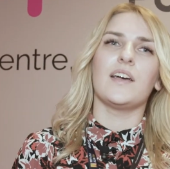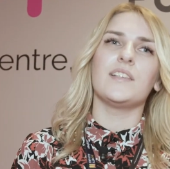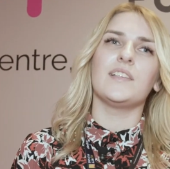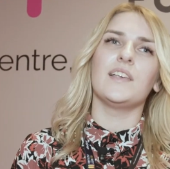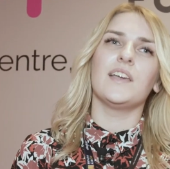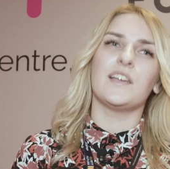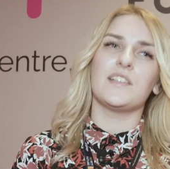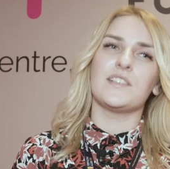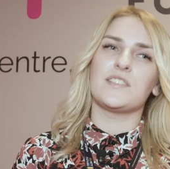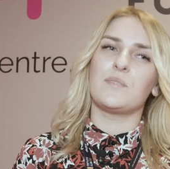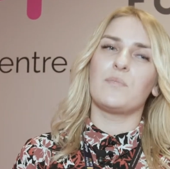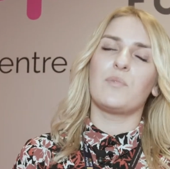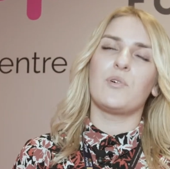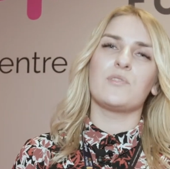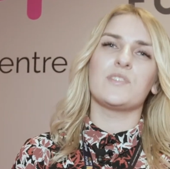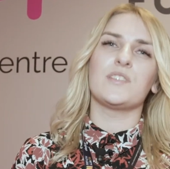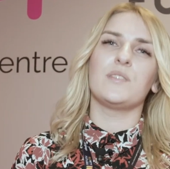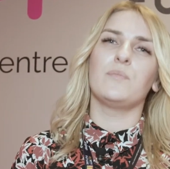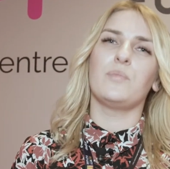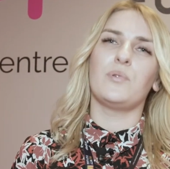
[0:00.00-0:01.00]
I think it's the
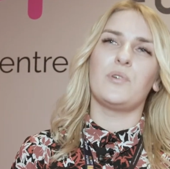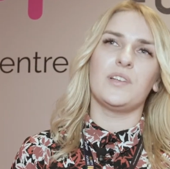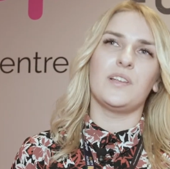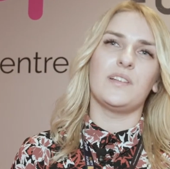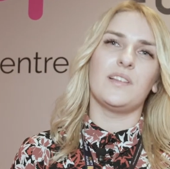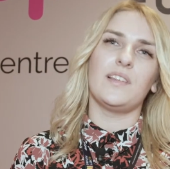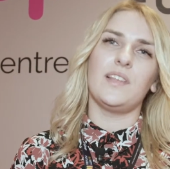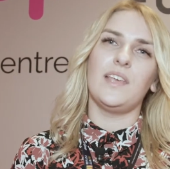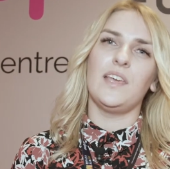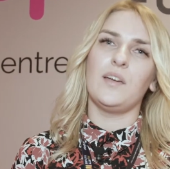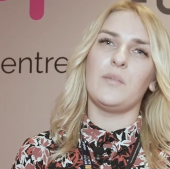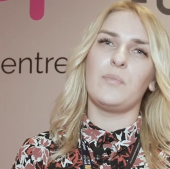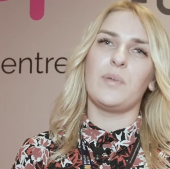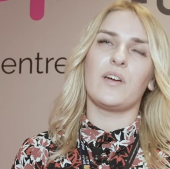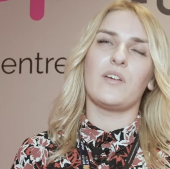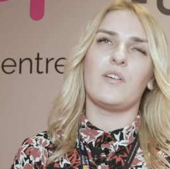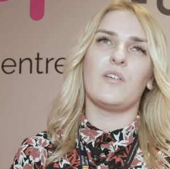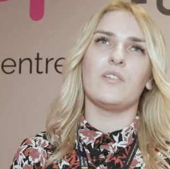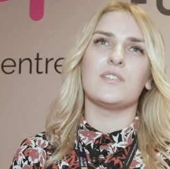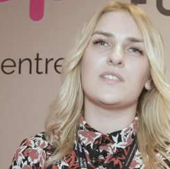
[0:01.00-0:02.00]
most important thing
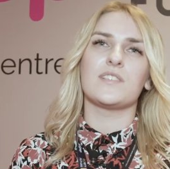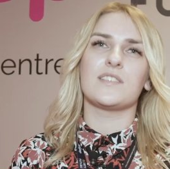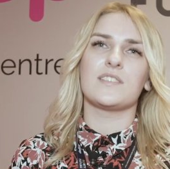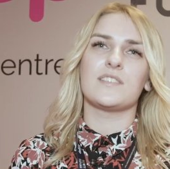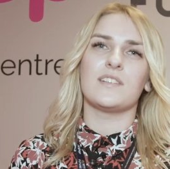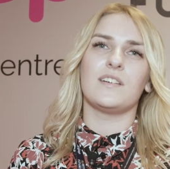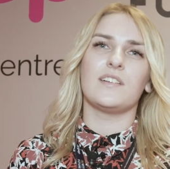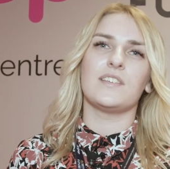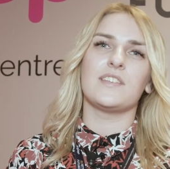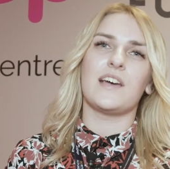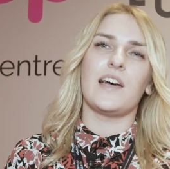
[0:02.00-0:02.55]
because uh,